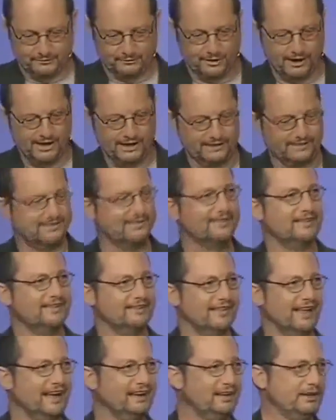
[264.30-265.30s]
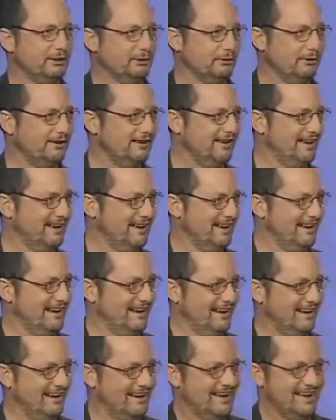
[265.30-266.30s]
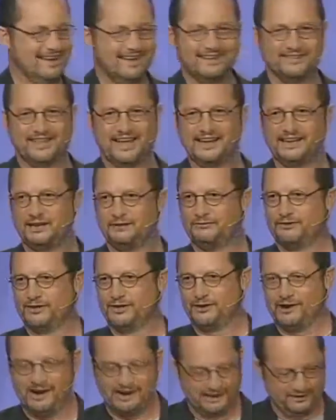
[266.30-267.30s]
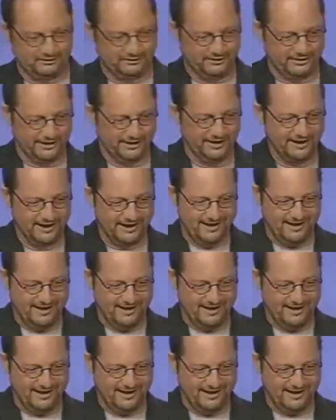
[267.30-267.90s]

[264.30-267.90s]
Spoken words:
Right. Thank you. Thank you for your honesty.